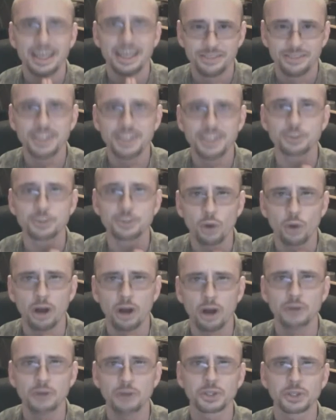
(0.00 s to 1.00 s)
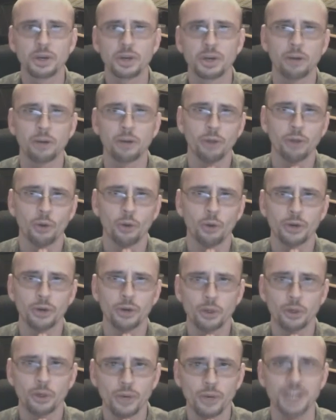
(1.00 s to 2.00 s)
these will also help lower
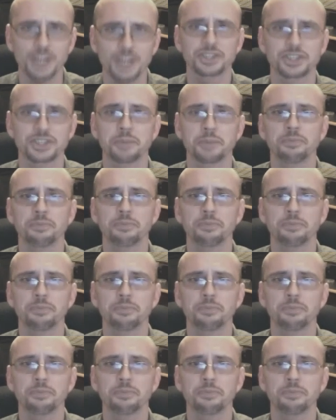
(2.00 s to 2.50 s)
your risk.